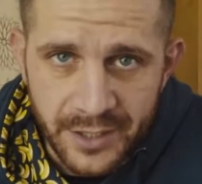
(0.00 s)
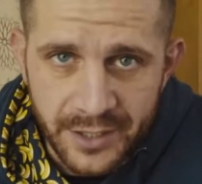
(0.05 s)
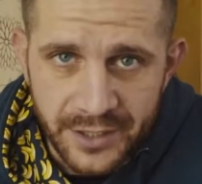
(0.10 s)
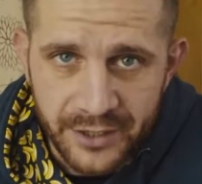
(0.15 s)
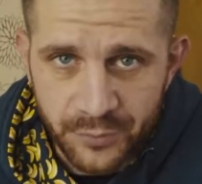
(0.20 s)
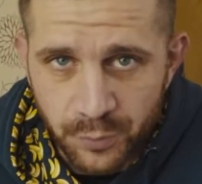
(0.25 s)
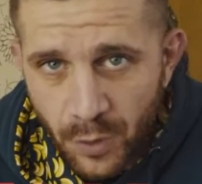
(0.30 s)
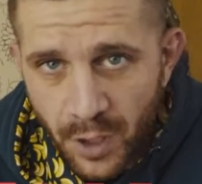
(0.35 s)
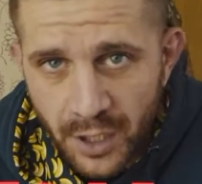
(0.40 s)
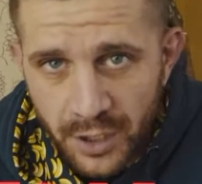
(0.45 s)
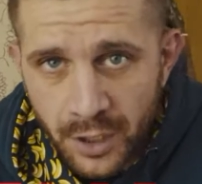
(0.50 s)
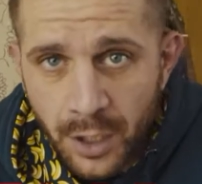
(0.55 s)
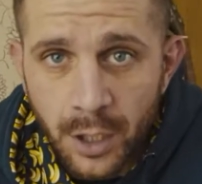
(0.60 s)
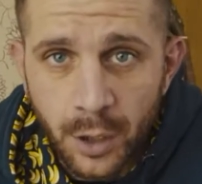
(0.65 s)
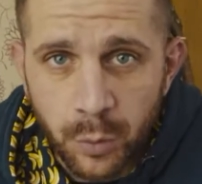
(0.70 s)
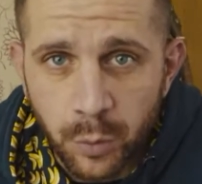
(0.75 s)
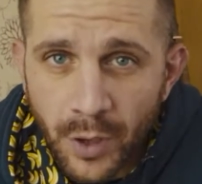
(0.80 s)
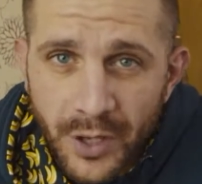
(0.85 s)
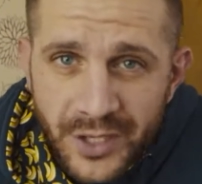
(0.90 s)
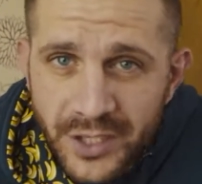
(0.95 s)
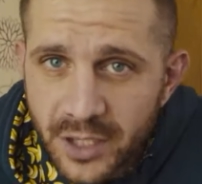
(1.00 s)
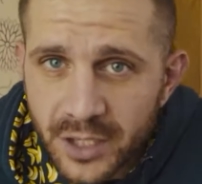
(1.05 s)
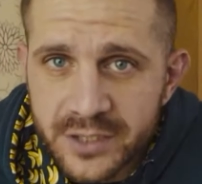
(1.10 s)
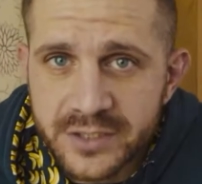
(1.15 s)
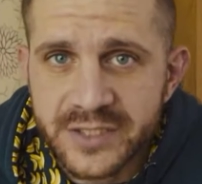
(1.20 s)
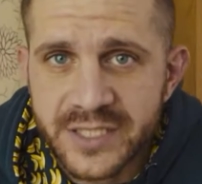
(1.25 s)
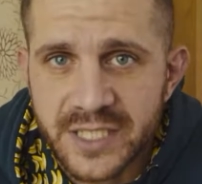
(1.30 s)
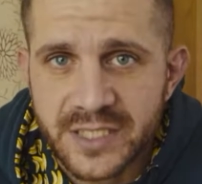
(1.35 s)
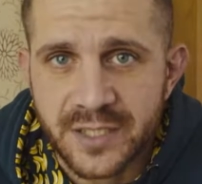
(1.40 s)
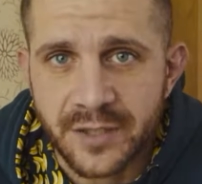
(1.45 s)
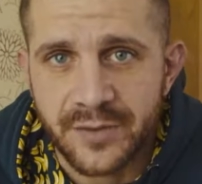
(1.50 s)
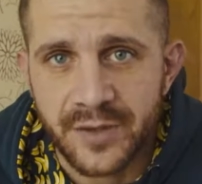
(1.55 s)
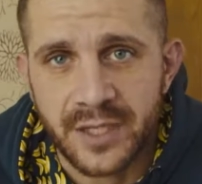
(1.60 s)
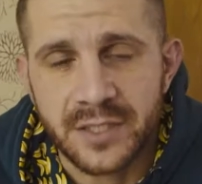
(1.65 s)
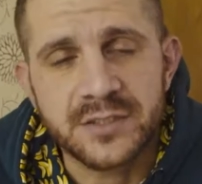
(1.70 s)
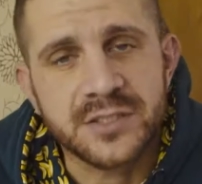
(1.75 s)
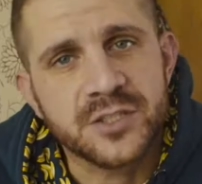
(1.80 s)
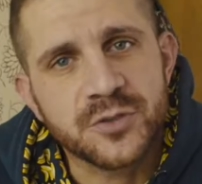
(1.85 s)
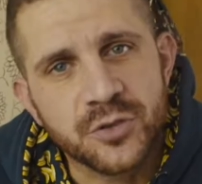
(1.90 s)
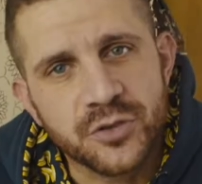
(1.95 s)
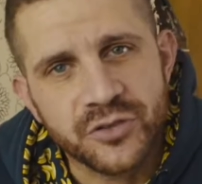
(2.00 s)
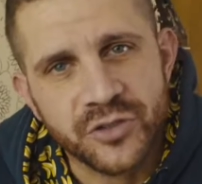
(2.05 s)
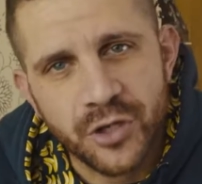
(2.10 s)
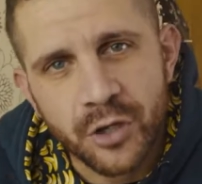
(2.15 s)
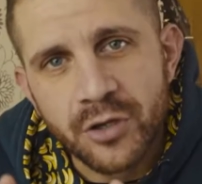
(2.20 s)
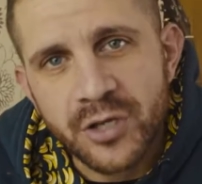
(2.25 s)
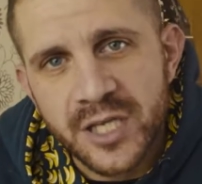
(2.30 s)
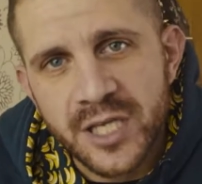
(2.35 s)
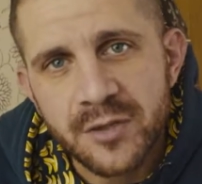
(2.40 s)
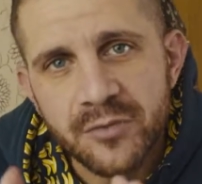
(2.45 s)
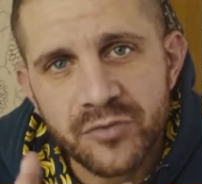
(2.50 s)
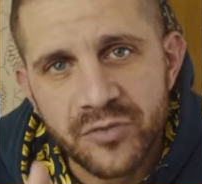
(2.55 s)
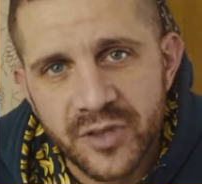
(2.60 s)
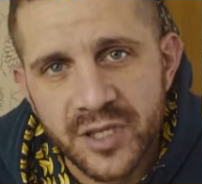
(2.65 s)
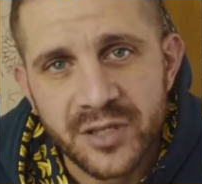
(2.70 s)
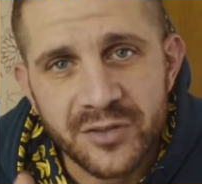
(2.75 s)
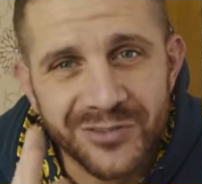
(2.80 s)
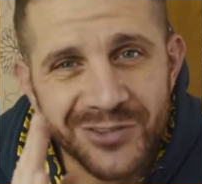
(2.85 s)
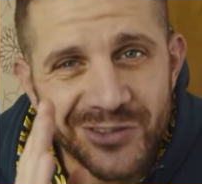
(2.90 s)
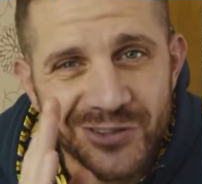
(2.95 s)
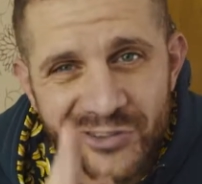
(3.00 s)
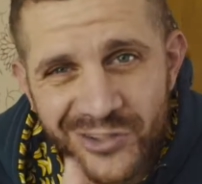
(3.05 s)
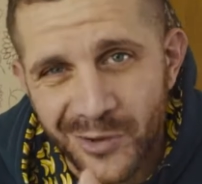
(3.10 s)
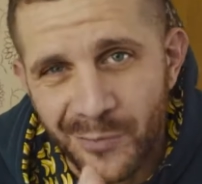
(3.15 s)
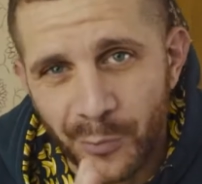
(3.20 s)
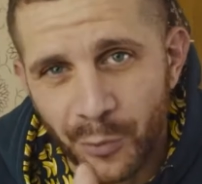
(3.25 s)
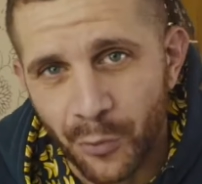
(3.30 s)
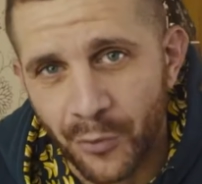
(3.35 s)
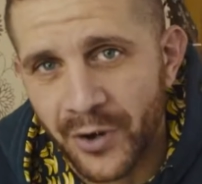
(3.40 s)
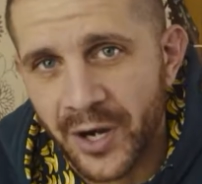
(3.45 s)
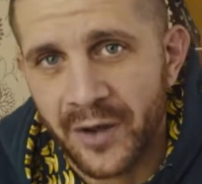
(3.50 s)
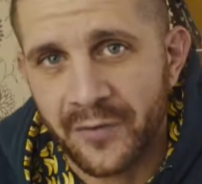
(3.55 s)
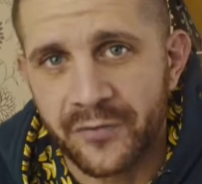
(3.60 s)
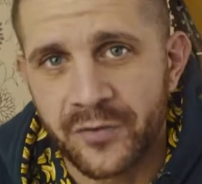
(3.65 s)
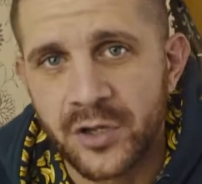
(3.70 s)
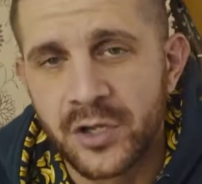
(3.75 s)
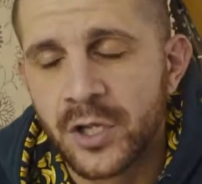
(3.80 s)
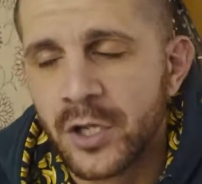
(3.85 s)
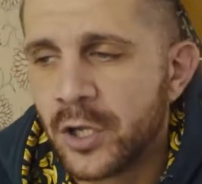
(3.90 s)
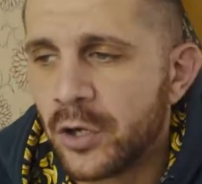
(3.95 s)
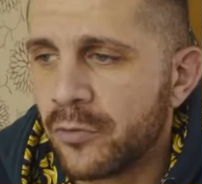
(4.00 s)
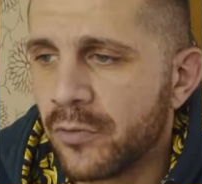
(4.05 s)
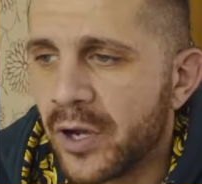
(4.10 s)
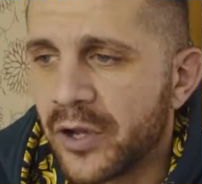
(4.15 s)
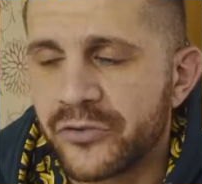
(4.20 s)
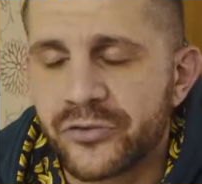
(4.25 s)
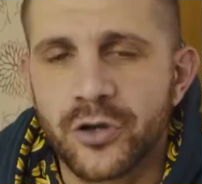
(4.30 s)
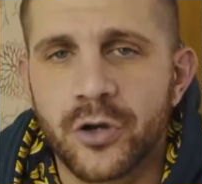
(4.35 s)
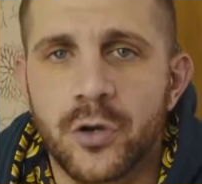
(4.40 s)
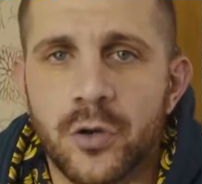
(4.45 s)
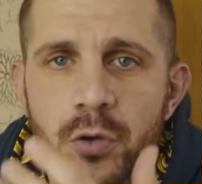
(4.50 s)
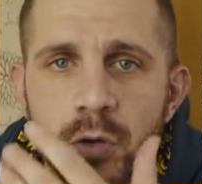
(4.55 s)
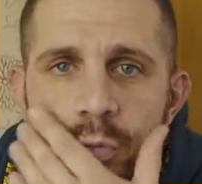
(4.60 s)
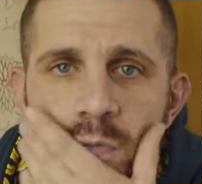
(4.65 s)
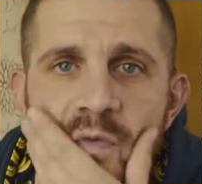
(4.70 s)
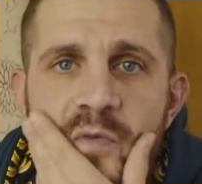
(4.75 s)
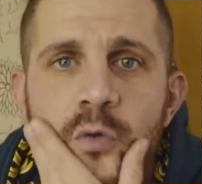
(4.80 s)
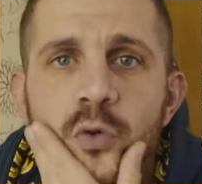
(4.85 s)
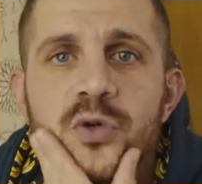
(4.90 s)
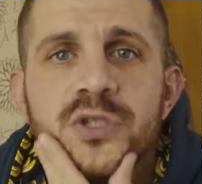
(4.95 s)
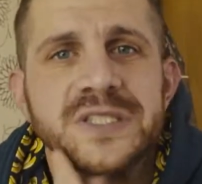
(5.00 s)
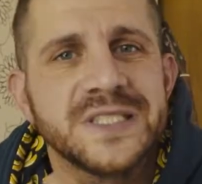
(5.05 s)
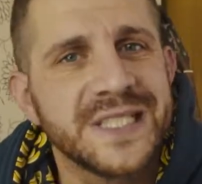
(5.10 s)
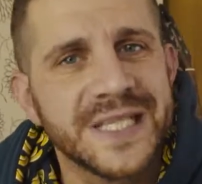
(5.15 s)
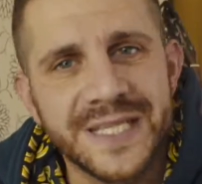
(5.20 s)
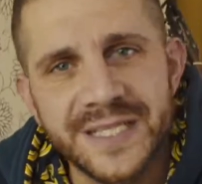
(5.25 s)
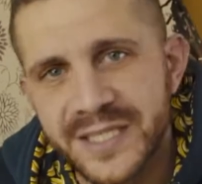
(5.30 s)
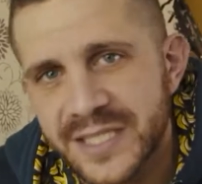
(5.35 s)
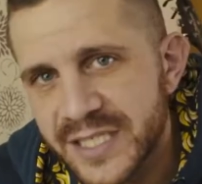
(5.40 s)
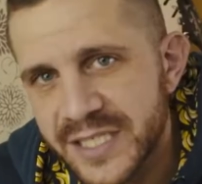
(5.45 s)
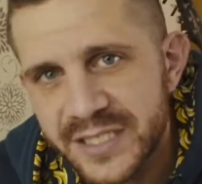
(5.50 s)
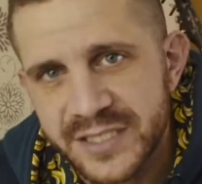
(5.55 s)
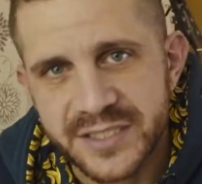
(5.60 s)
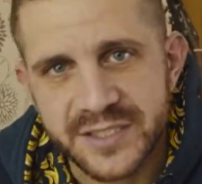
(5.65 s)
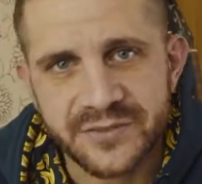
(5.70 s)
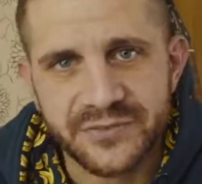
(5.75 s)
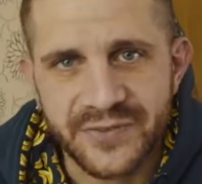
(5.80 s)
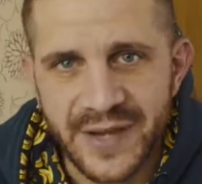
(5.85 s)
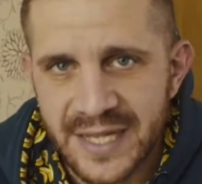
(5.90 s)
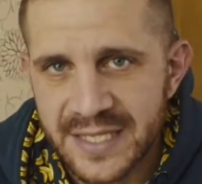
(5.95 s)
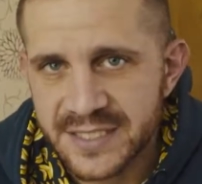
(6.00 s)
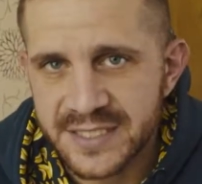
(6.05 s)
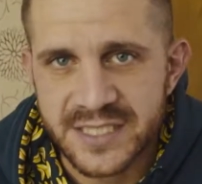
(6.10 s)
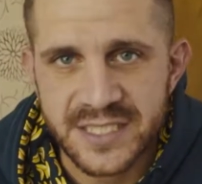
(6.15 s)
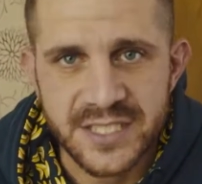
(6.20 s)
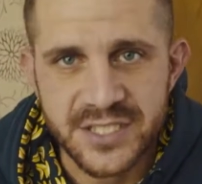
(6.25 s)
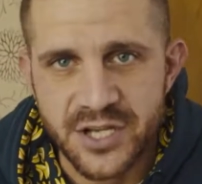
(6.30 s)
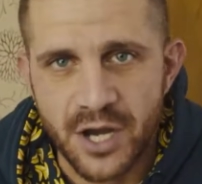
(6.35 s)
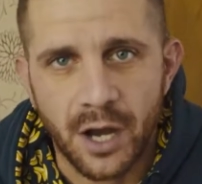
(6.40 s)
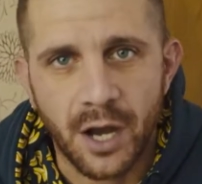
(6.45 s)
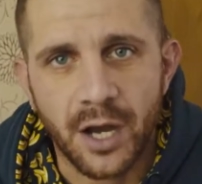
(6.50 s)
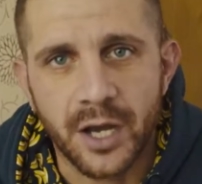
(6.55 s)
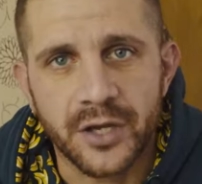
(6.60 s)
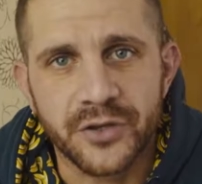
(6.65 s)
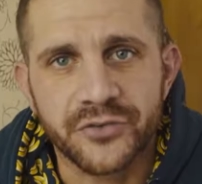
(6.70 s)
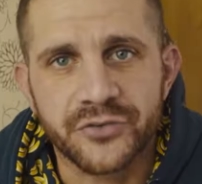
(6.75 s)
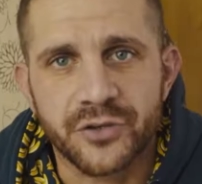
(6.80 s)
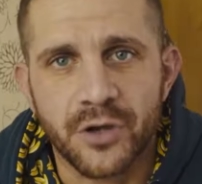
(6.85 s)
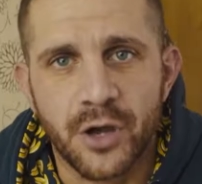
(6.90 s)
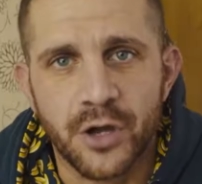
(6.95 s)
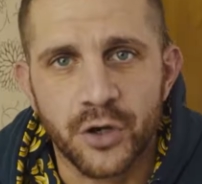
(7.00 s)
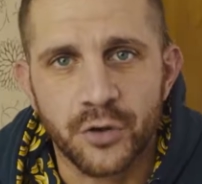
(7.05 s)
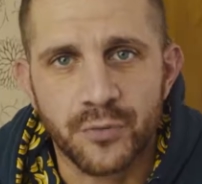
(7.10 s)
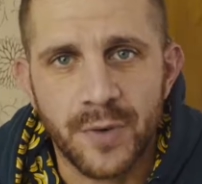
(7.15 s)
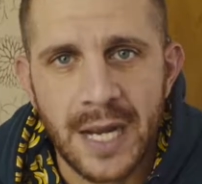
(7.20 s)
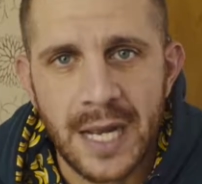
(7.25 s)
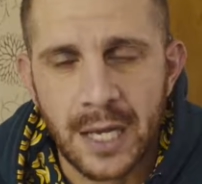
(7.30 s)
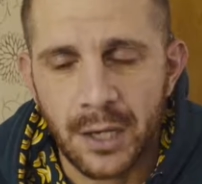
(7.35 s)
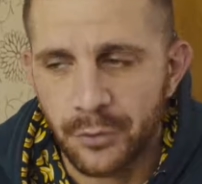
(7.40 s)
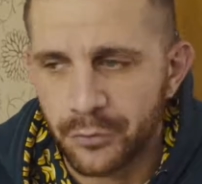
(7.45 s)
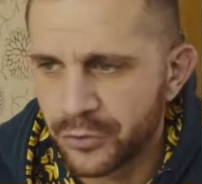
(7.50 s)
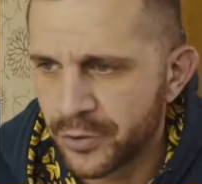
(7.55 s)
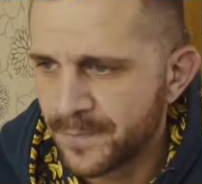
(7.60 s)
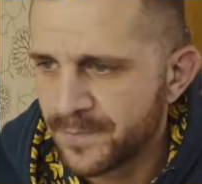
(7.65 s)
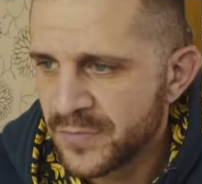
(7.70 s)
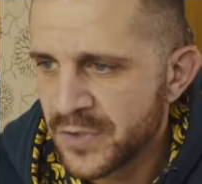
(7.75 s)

Is one, why they can't stick to things, and it's because they don't keep things simple enough. Right, so we've all seen these fancy diets going around,